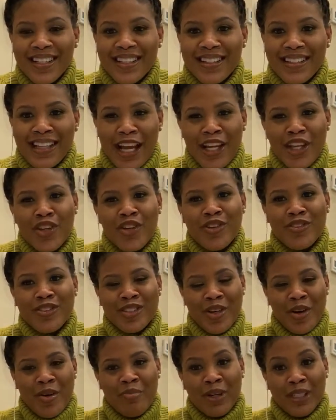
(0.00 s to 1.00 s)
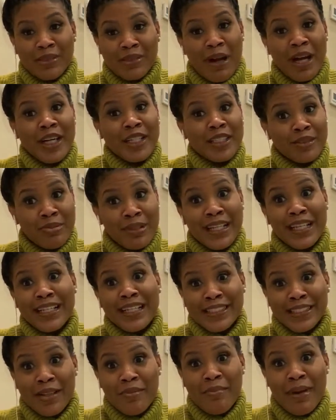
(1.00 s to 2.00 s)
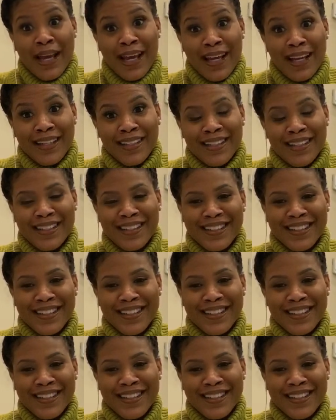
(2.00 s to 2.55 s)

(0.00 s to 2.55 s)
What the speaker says: Thank you so much. My husband is a man.